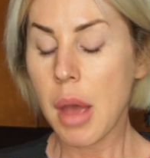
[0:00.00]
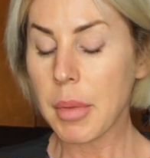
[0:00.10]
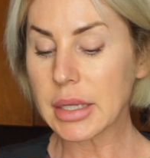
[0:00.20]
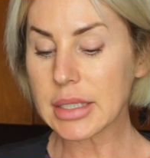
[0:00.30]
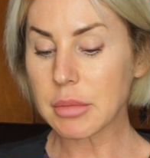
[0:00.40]

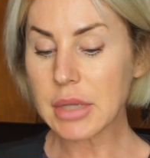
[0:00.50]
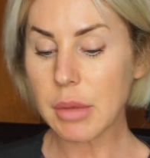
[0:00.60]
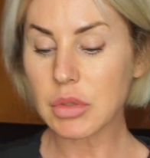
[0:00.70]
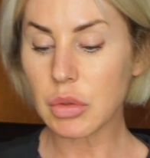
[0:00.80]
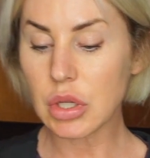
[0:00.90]
But
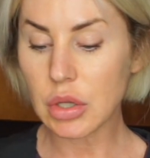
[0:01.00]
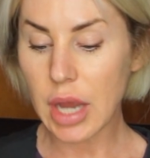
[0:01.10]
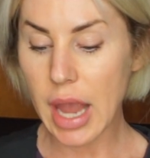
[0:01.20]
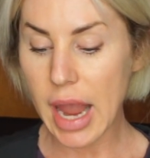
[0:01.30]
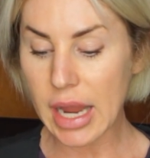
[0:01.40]
sometimes when you
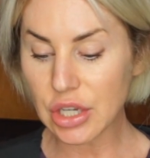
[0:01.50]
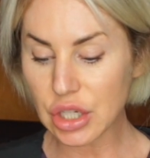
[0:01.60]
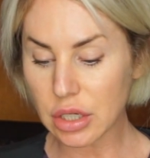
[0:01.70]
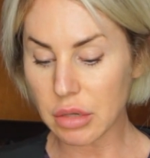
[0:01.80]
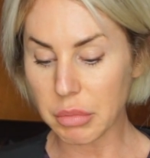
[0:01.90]
get
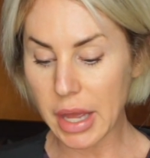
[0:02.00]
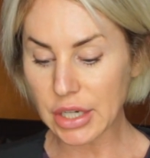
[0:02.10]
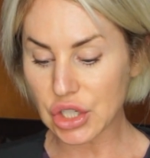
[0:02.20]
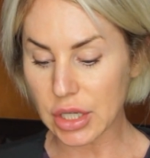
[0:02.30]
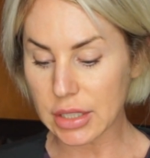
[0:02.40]
Asian
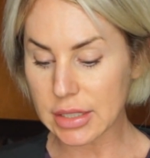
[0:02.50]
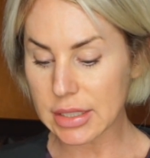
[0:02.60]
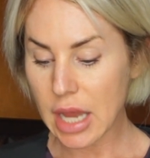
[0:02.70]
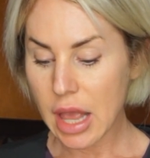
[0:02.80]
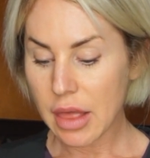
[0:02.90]

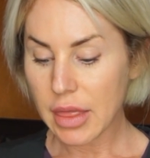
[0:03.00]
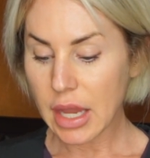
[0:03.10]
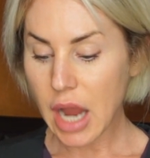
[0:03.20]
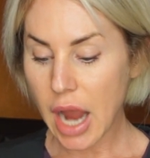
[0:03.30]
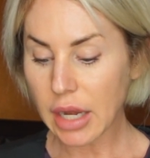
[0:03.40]
complexions, they
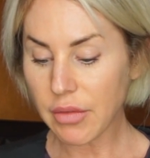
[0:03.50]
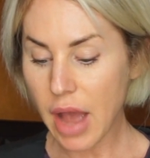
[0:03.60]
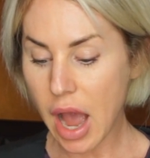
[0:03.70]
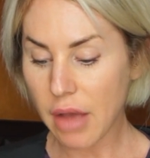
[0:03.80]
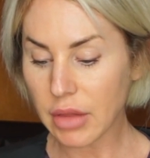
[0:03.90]
kind of
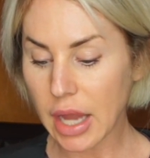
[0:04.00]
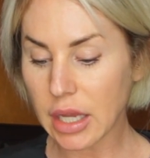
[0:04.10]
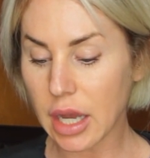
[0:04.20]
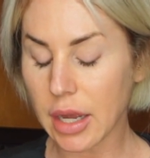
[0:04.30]
have like